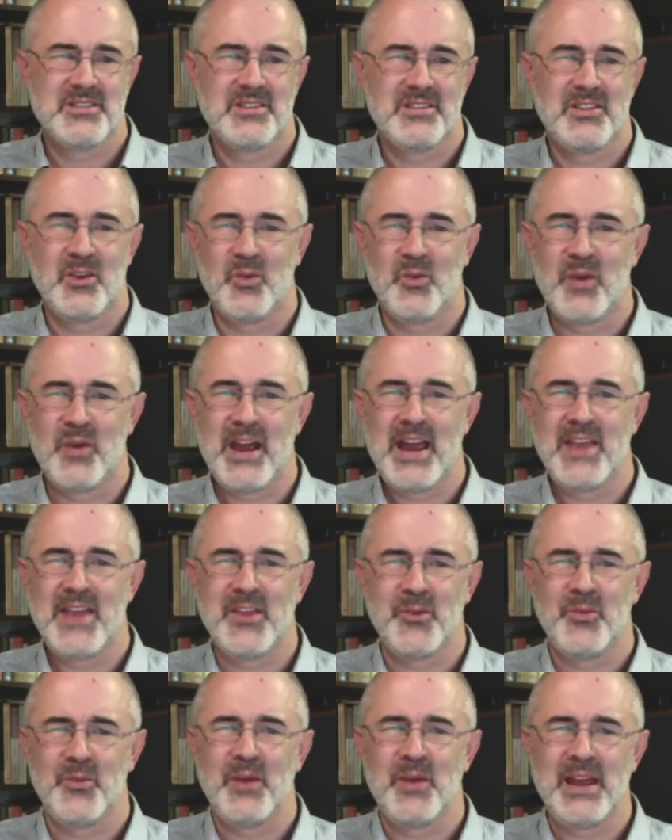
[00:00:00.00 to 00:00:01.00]
The way that
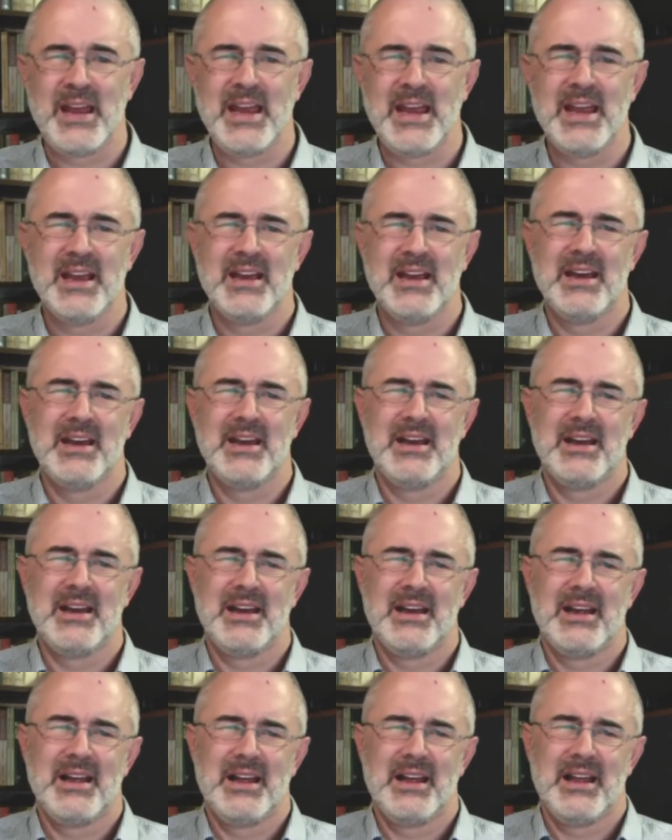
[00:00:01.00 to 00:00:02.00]
we
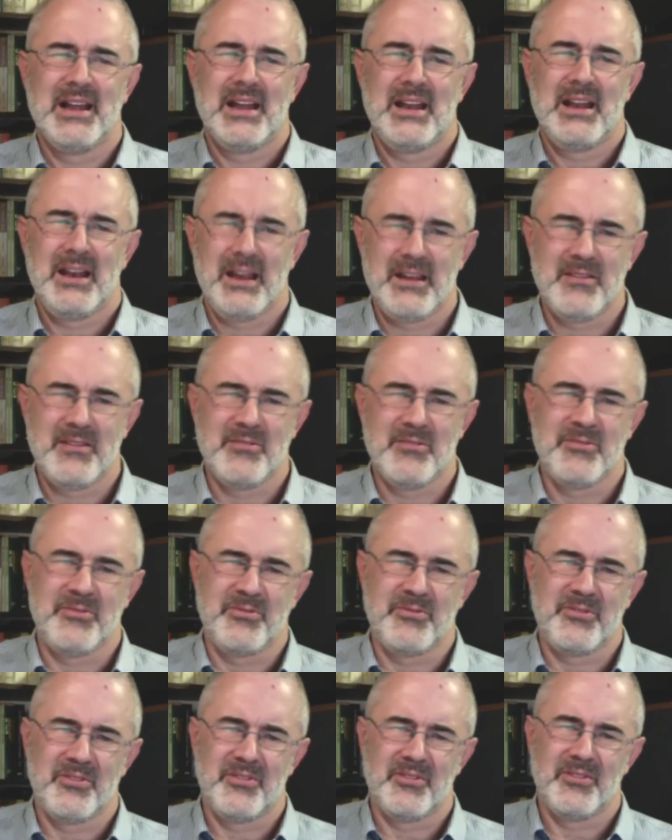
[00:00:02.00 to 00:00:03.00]

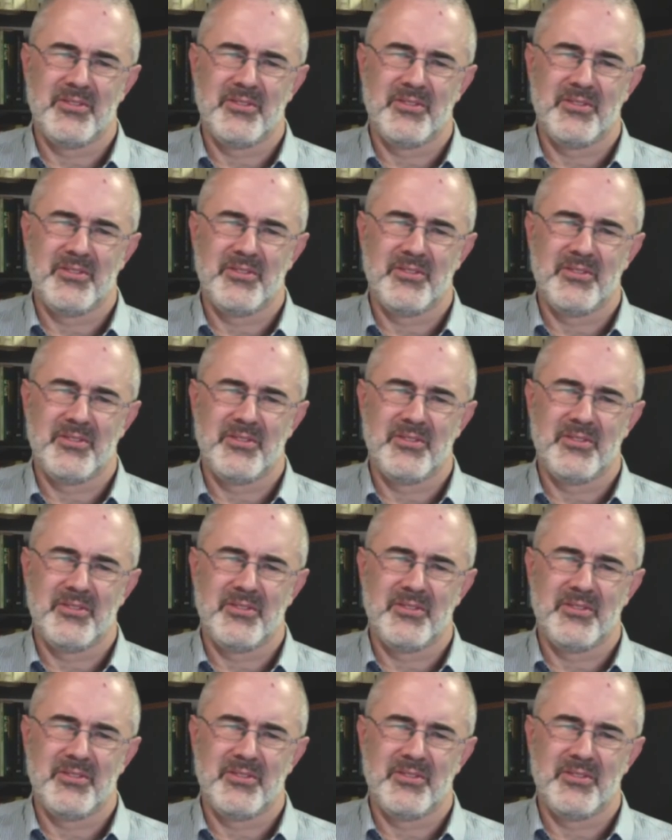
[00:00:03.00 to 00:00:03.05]
live